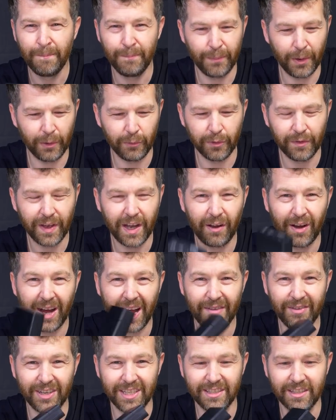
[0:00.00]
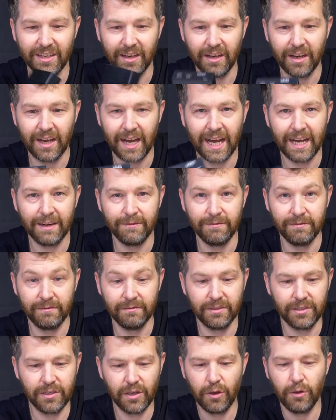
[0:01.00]
but without having to have
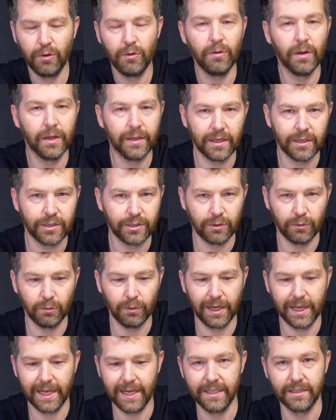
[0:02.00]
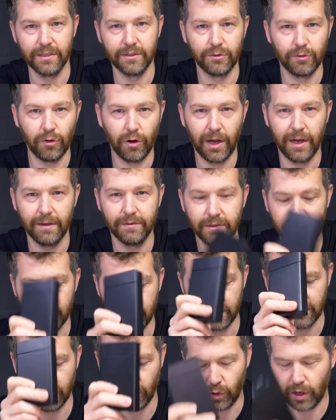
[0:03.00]
2 additional leads and drives,
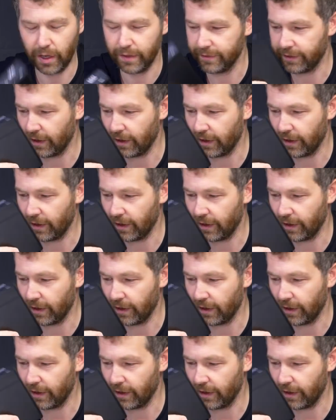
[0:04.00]
just the one.